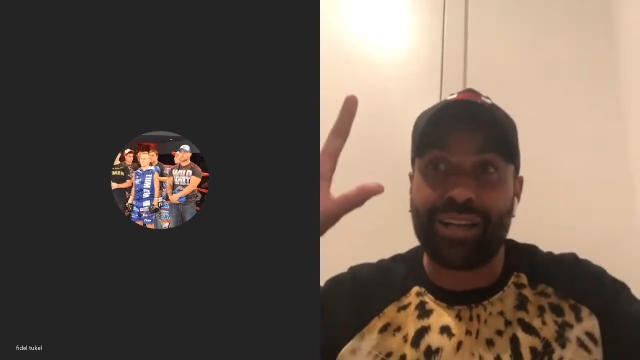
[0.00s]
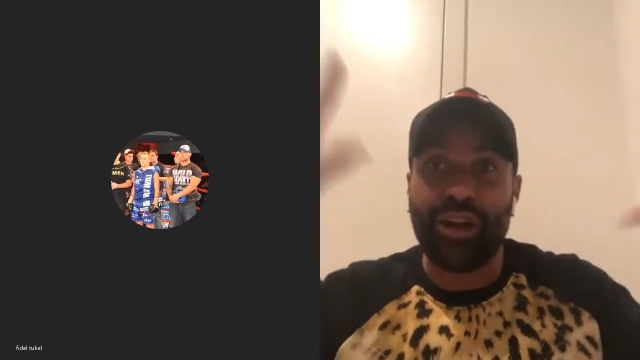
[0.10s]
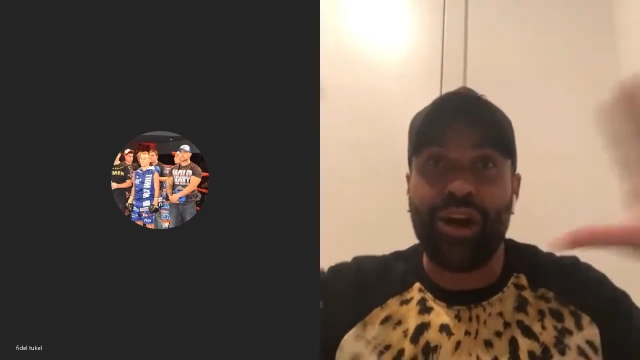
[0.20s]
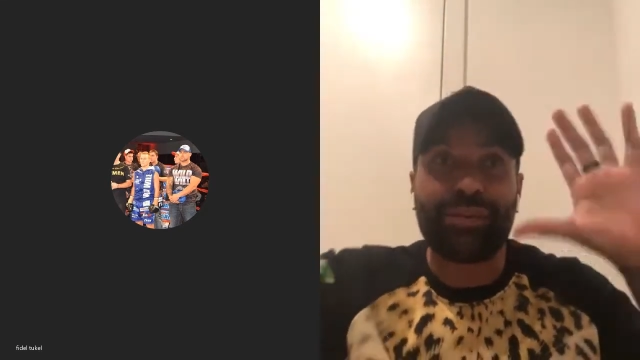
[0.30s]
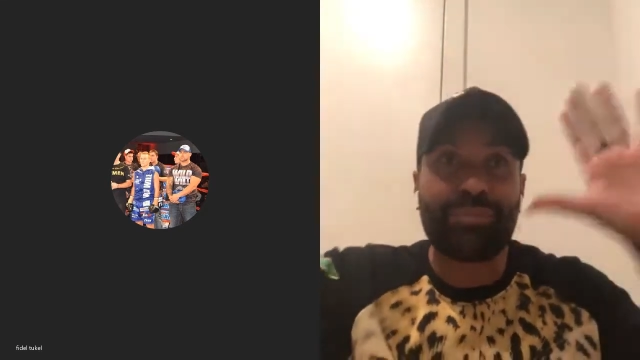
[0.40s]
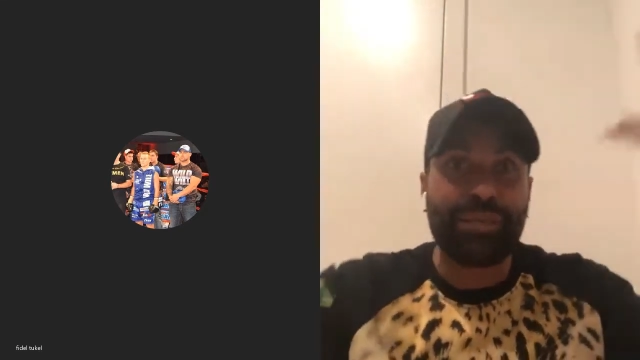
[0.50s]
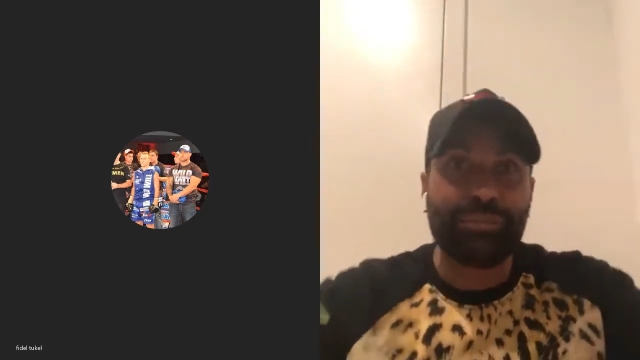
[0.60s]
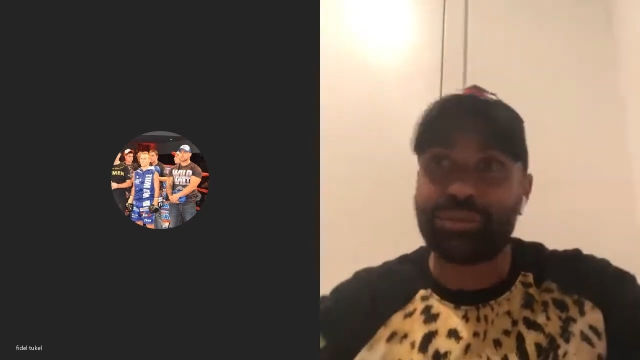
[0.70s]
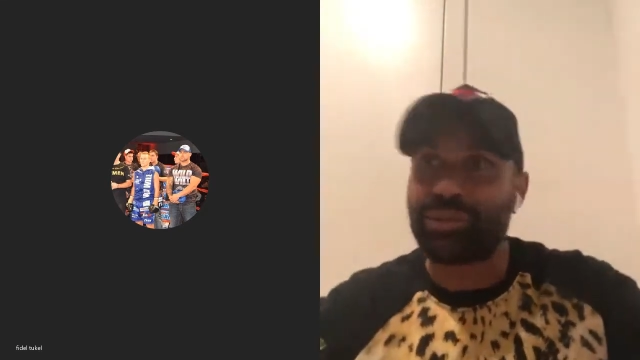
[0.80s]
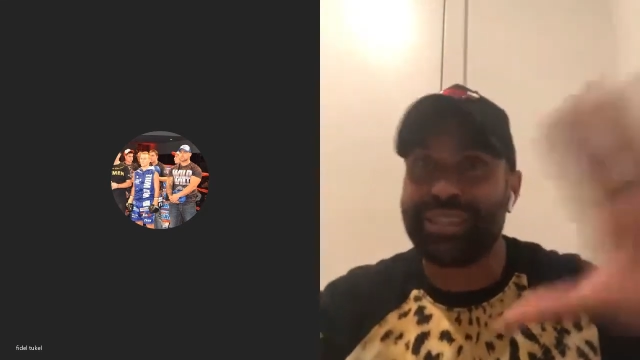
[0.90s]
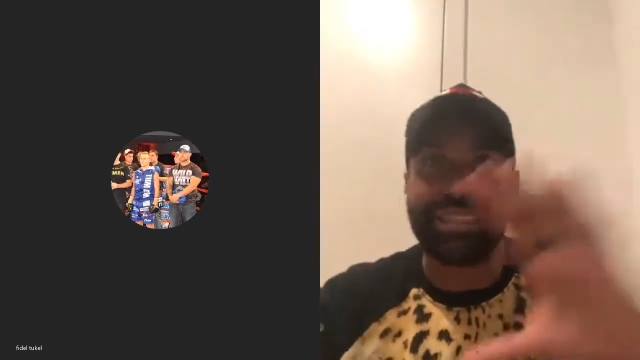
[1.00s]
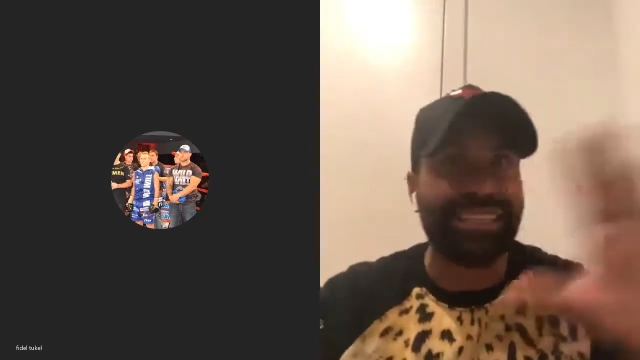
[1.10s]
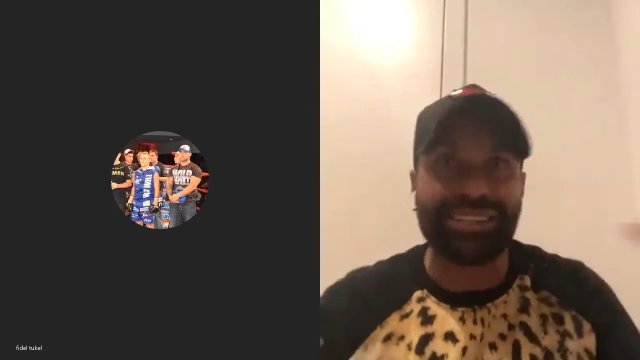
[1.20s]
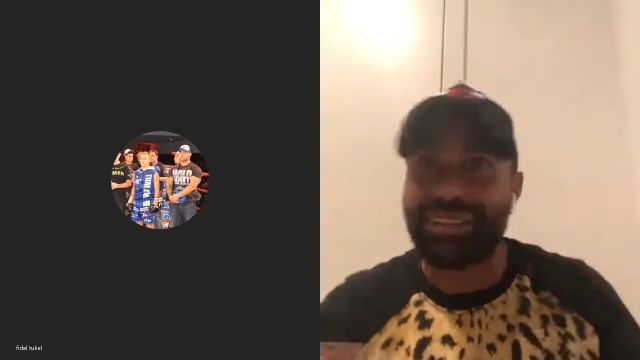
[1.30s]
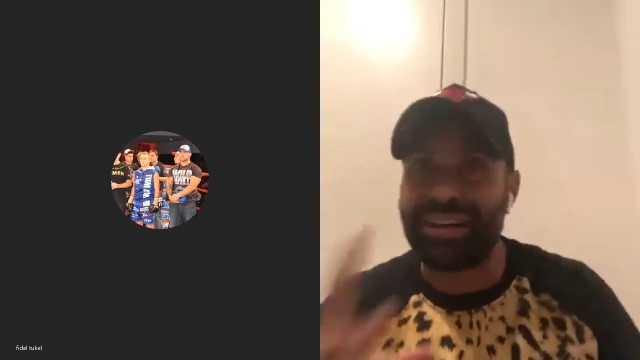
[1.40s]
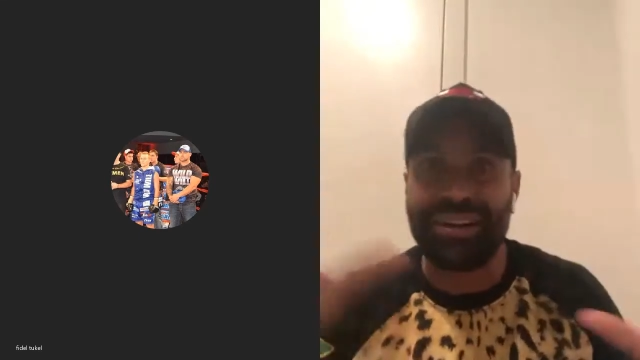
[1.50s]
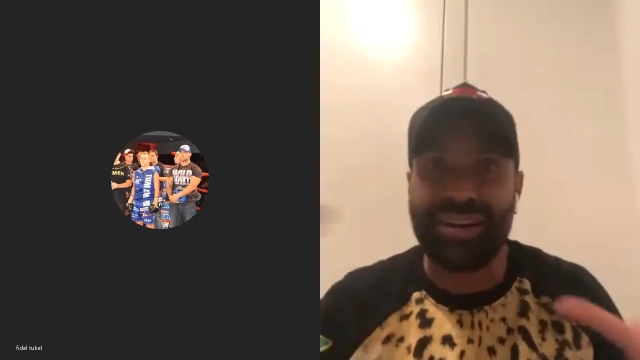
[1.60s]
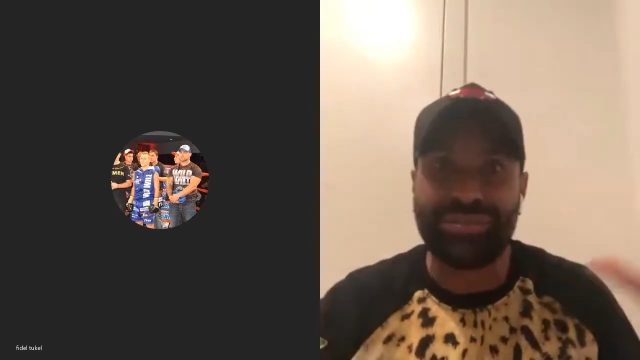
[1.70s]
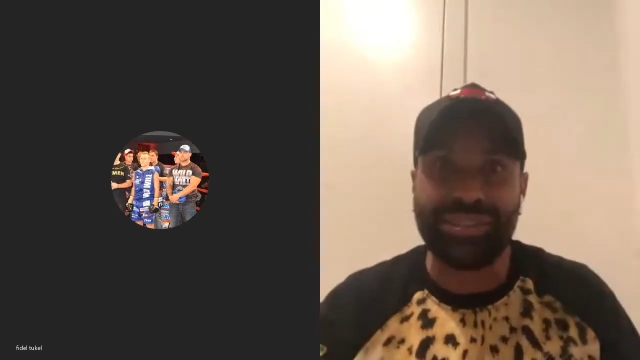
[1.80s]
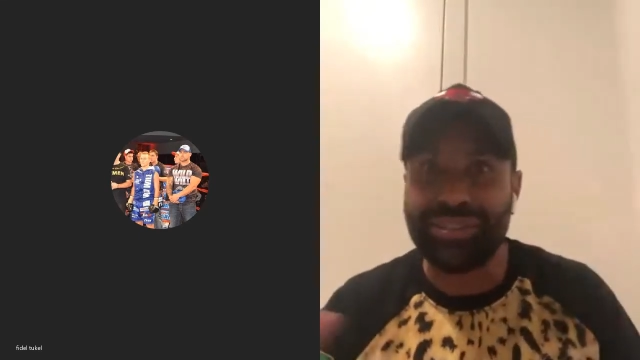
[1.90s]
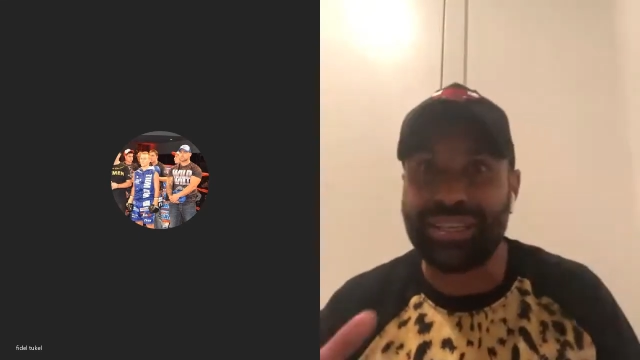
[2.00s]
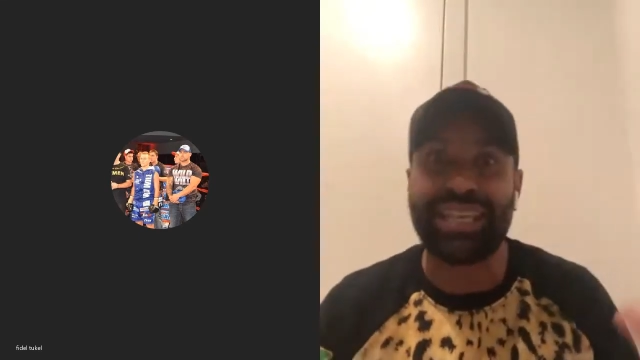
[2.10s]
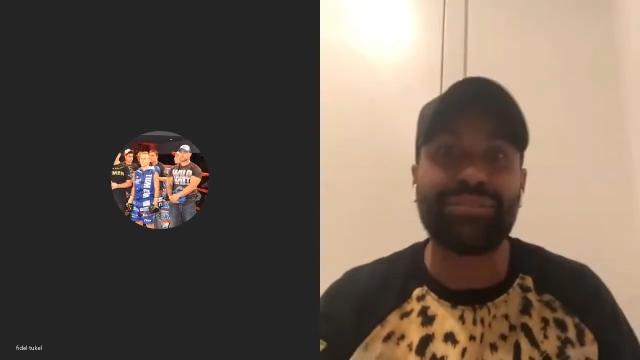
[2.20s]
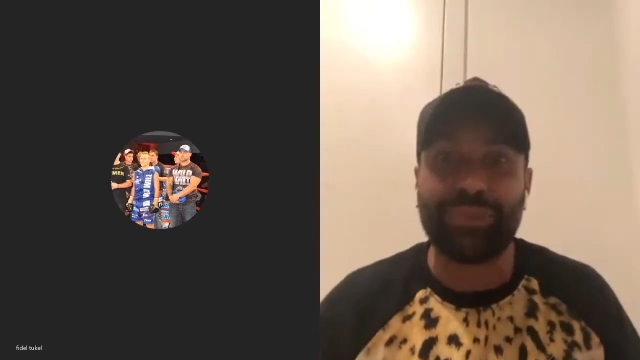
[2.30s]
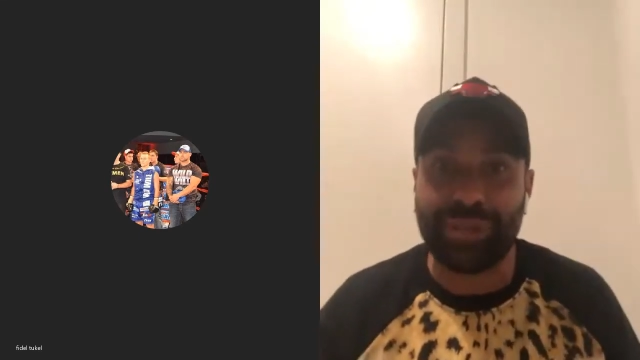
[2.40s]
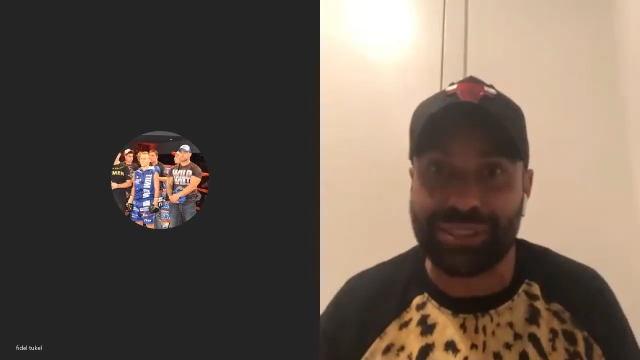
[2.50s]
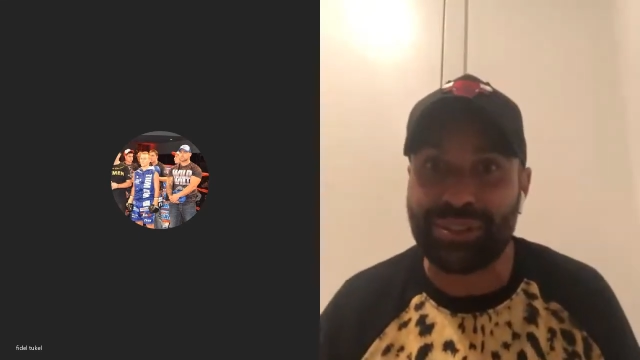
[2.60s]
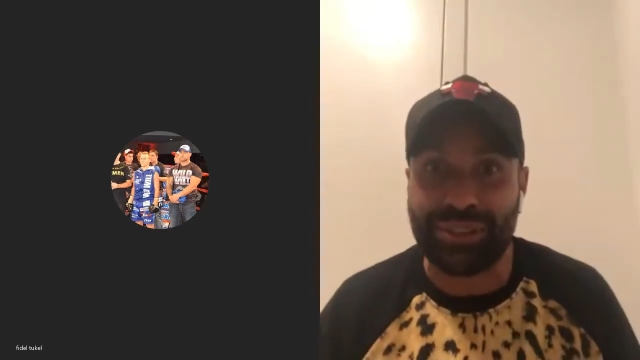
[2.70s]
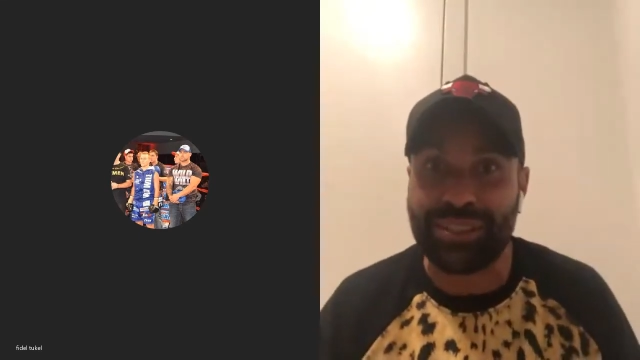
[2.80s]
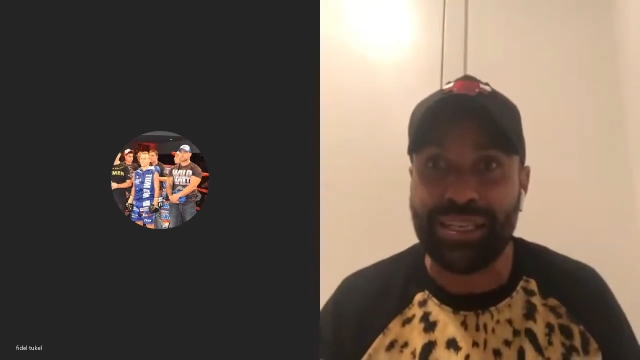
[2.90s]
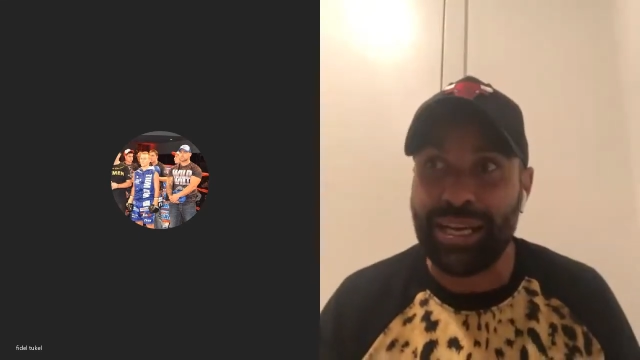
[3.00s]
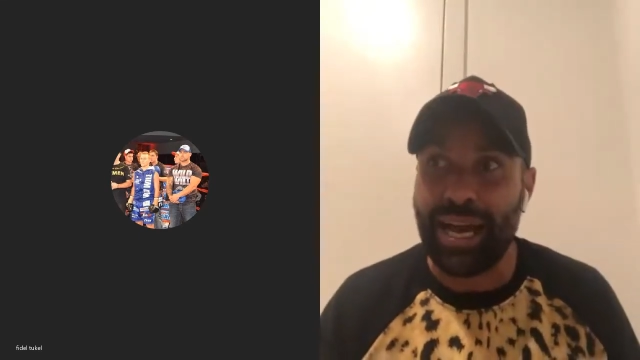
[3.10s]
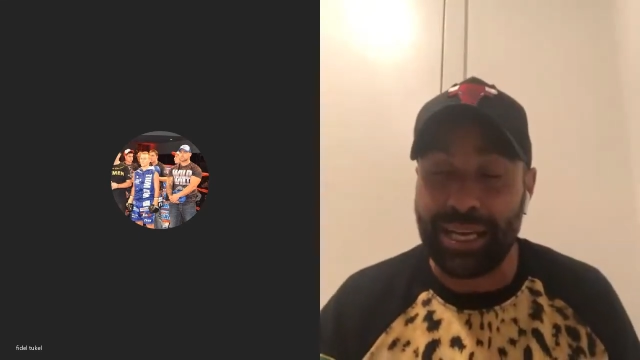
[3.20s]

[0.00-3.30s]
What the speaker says: I like people's ideas. I feel like everyone's got